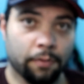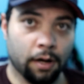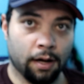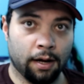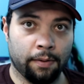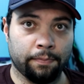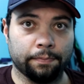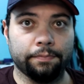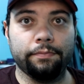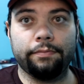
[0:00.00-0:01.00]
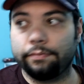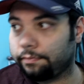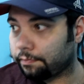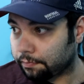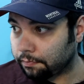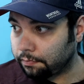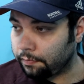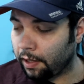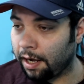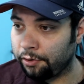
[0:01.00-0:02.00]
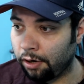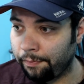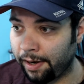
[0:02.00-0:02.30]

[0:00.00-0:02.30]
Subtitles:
I know on